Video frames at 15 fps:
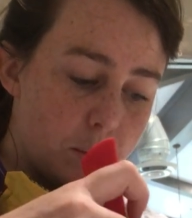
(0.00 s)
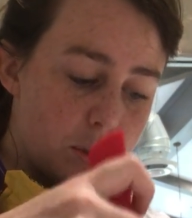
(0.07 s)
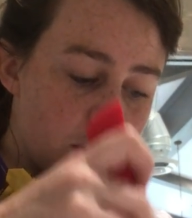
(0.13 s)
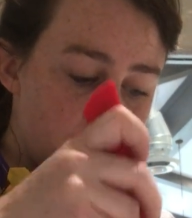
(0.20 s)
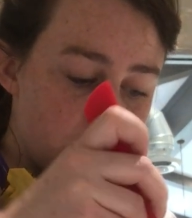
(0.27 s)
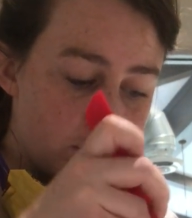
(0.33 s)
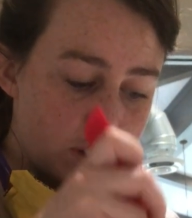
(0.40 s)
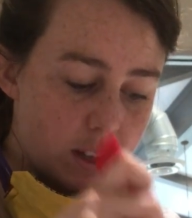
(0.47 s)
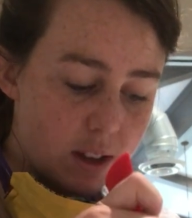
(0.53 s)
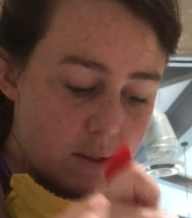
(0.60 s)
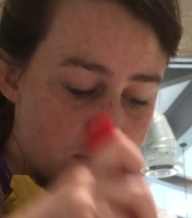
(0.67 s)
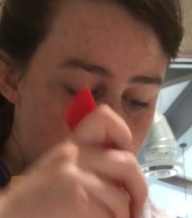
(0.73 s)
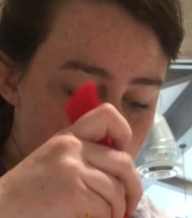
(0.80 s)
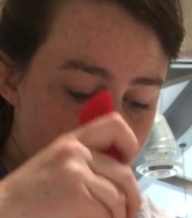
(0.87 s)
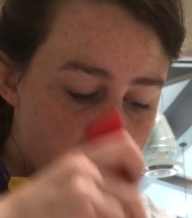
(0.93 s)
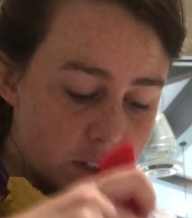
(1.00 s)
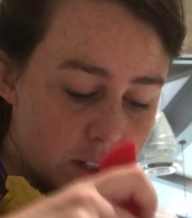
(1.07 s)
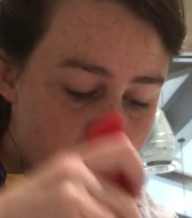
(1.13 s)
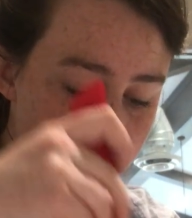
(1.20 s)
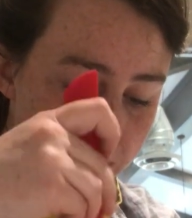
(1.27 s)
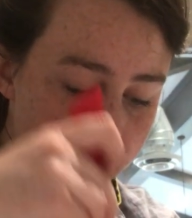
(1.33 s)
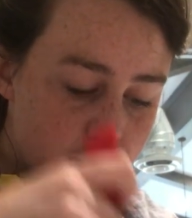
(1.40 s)
Perfect. If you
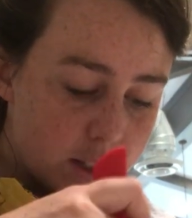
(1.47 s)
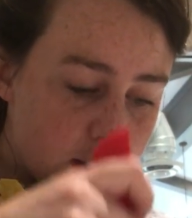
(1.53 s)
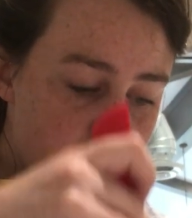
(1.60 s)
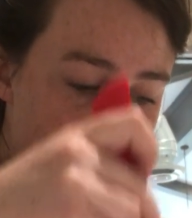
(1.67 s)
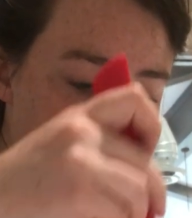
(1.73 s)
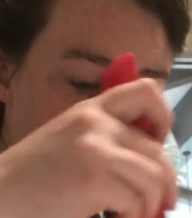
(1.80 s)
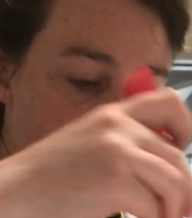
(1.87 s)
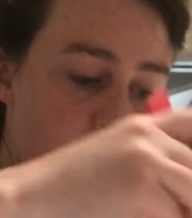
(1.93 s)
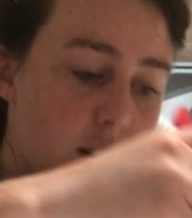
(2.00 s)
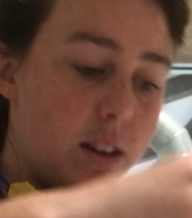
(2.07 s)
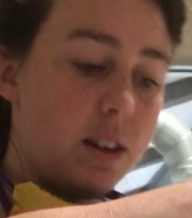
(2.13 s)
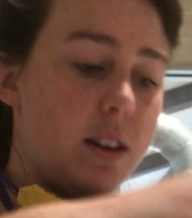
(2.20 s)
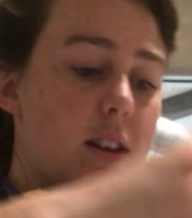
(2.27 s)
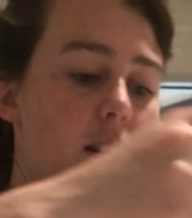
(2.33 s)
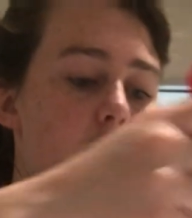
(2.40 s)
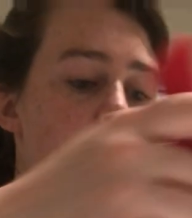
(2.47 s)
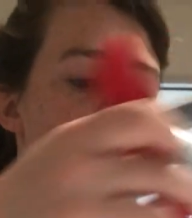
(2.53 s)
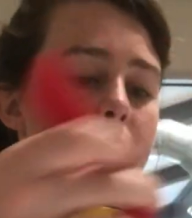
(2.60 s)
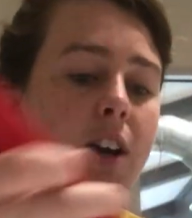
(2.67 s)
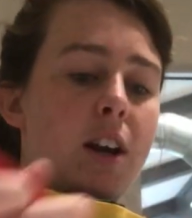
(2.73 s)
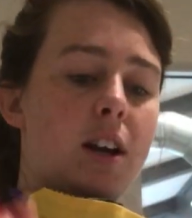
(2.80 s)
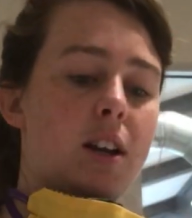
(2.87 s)
really want to get in
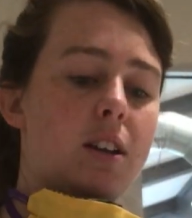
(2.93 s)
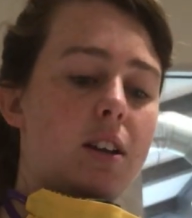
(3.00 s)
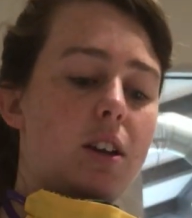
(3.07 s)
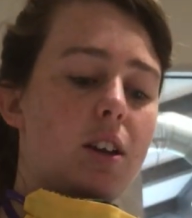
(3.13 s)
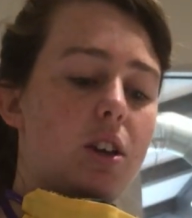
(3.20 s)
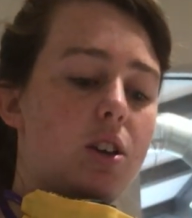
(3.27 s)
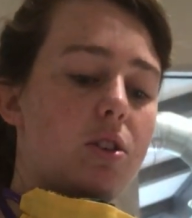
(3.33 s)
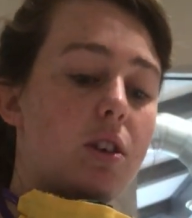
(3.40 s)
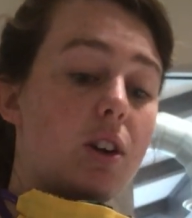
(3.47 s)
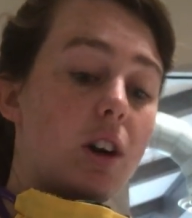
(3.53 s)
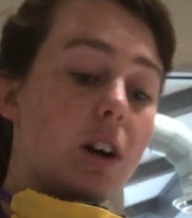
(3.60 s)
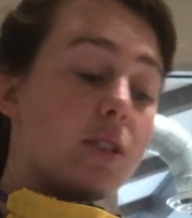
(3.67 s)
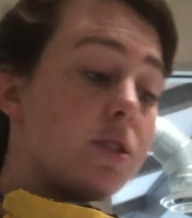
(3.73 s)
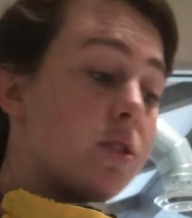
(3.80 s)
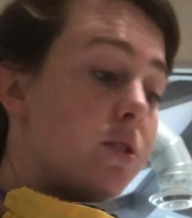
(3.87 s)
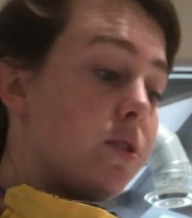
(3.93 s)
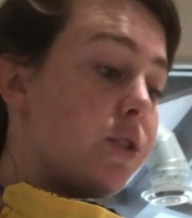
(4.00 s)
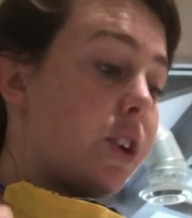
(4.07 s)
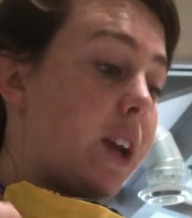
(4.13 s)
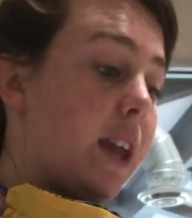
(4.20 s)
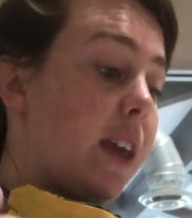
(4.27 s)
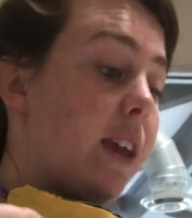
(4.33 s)
there, you can also use
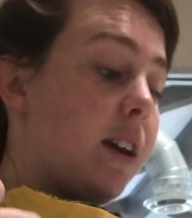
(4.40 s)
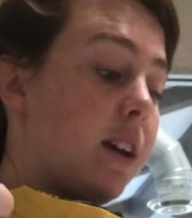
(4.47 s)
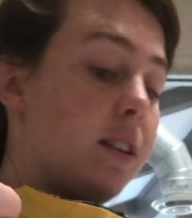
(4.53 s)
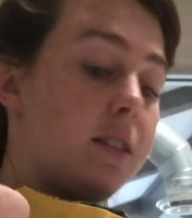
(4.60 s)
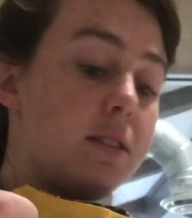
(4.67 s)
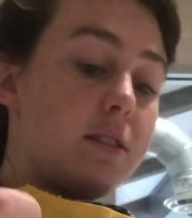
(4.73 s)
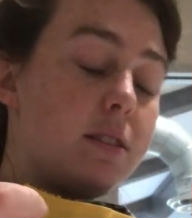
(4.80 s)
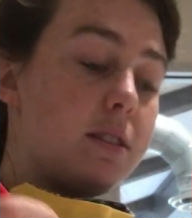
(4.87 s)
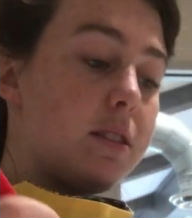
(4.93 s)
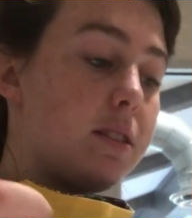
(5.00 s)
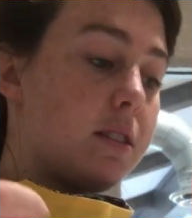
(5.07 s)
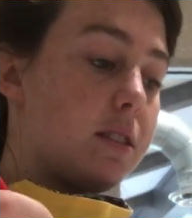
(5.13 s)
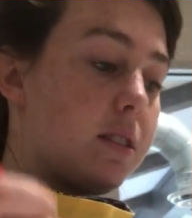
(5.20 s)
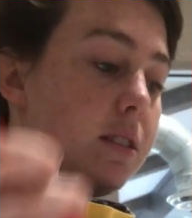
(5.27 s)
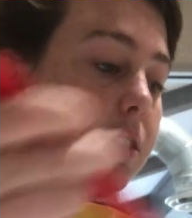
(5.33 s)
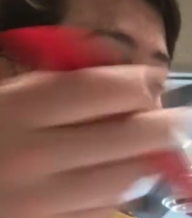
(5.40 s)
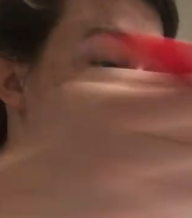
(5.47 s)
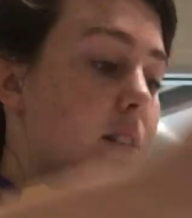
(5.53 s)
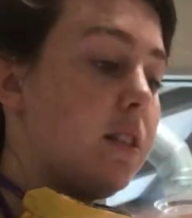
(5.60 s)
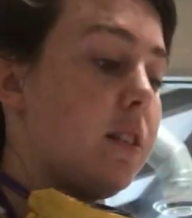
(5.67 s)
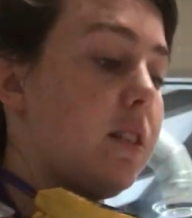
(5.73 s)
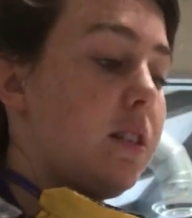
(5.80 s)
your hands
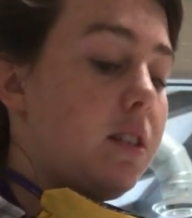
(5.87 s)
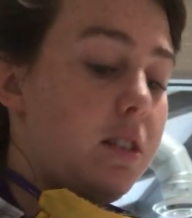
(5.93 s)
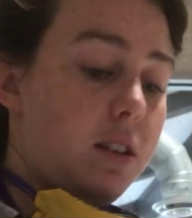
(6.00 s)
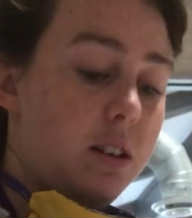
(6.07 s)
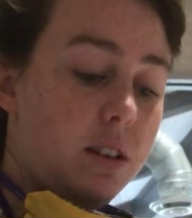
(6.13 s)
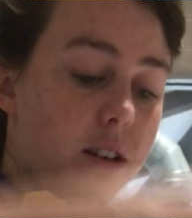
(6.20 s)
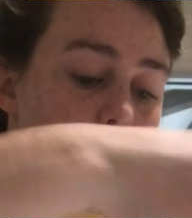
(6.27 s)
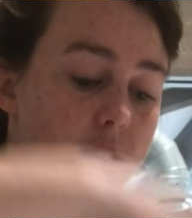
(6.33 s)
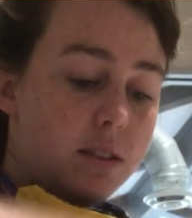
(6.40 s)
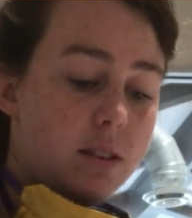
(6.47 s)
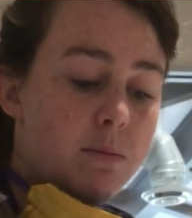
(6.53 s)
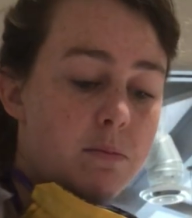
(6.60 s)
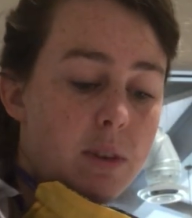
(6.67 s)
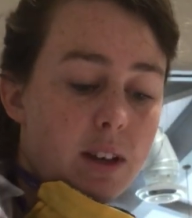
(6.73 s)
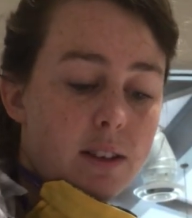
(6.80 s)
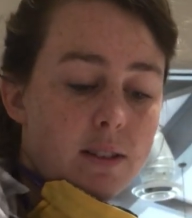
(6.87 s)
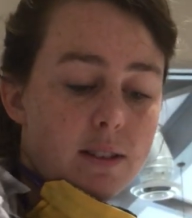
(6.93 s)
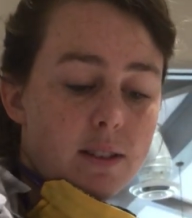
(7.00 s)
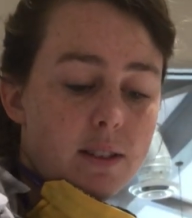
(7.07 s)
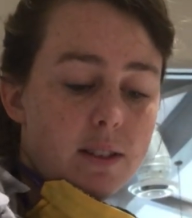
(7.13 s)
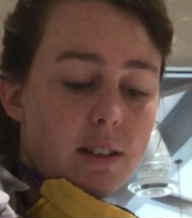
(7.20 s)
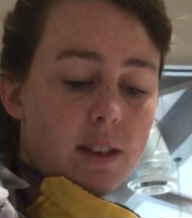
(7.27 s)
to
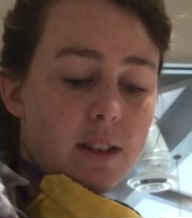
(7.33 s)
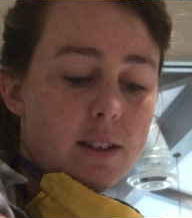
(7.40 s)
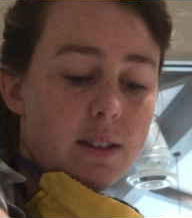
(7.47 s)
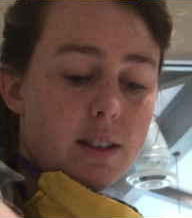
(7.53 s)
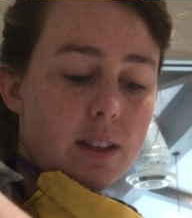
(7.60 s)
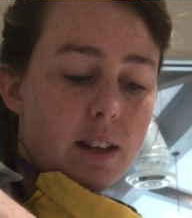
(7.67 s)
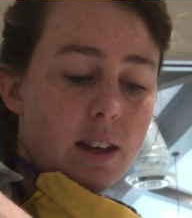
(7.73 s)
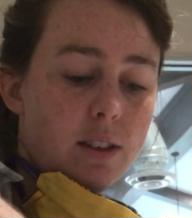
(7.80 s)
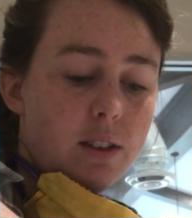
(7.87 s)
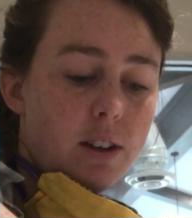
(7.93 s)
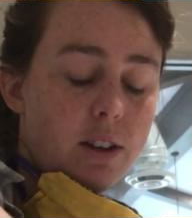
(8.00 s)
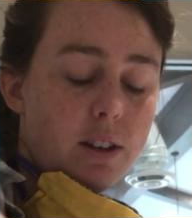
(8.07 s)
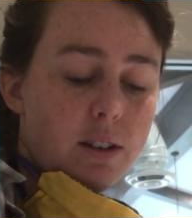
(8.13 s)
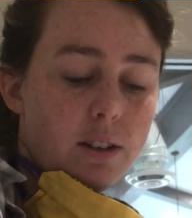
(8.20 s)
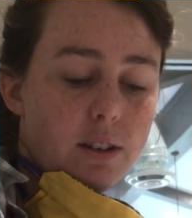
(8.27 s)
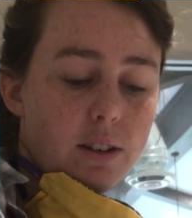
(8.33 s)
mix it together.